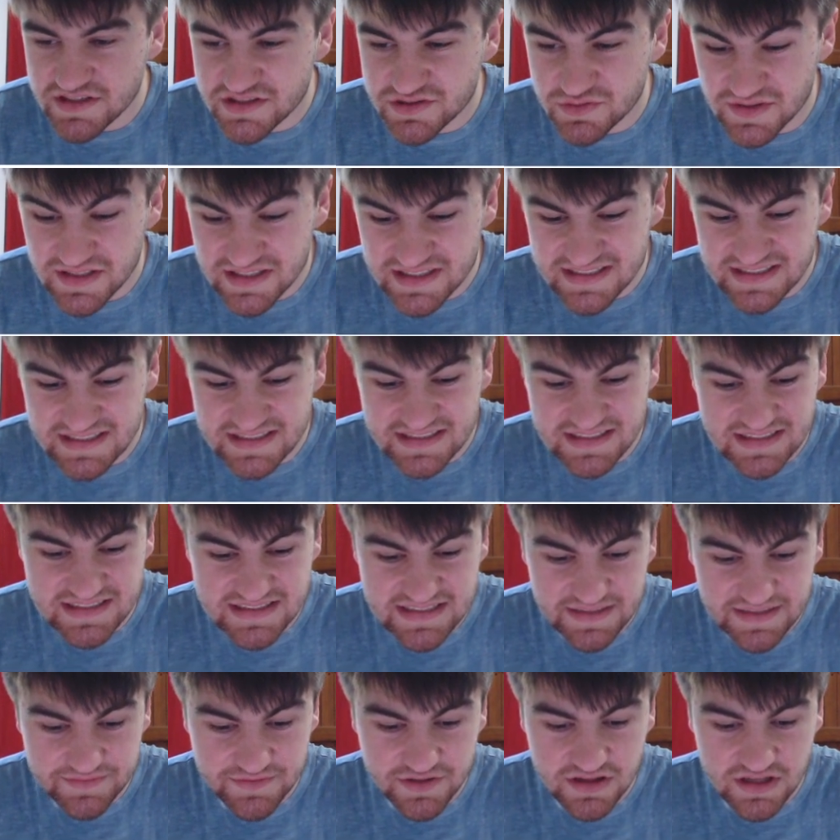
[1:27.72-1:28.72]
this week,
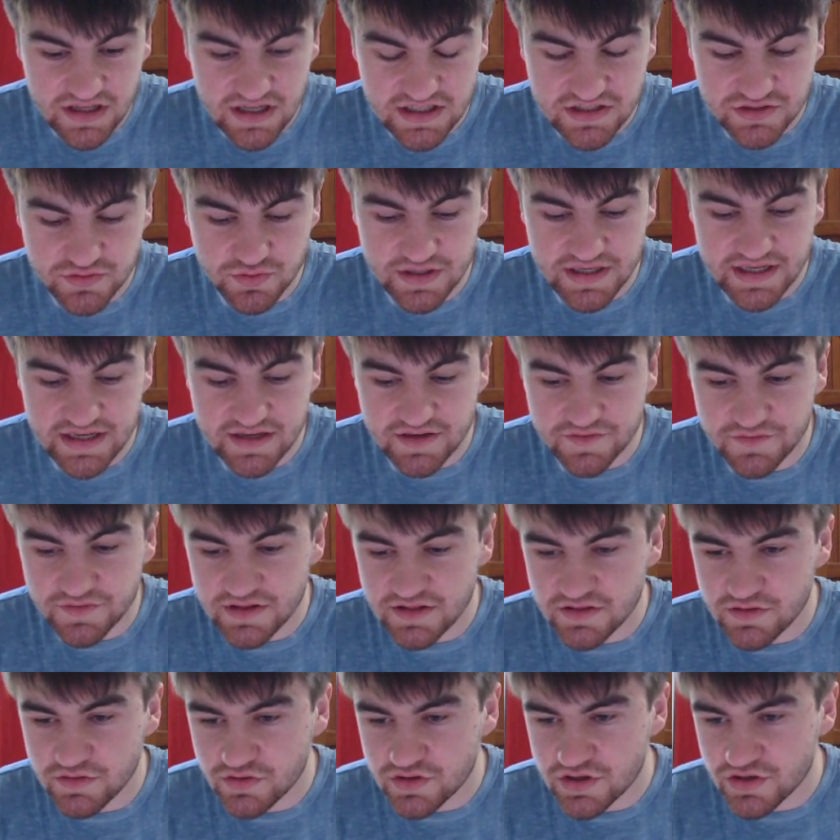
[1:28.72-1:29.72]
67 last week. And if we
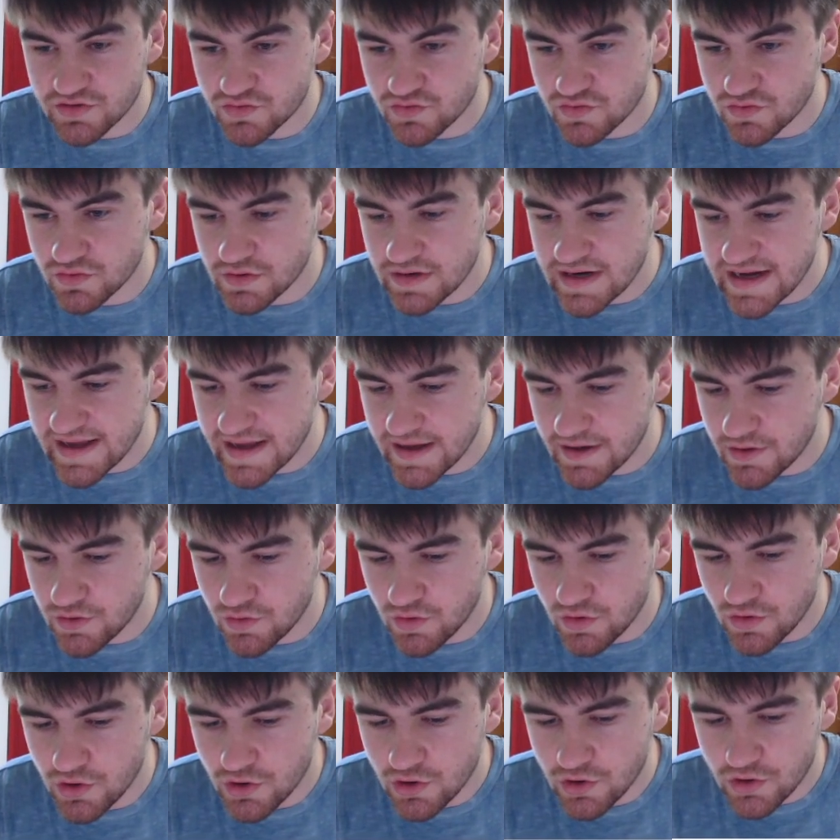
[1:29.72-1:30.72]
look at
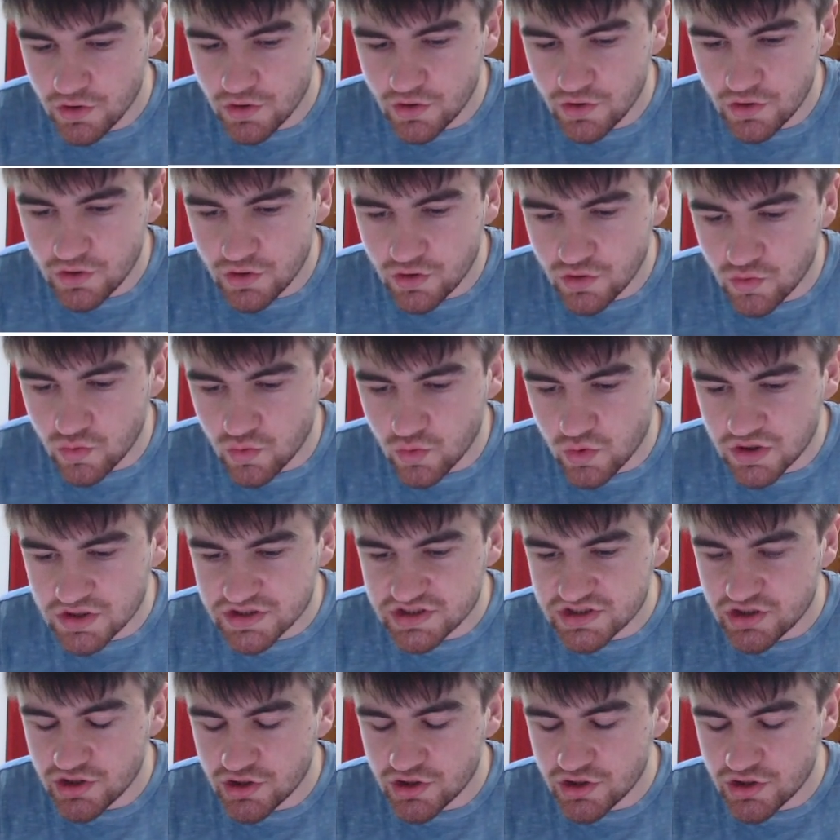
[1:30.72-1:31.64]
Rao, what's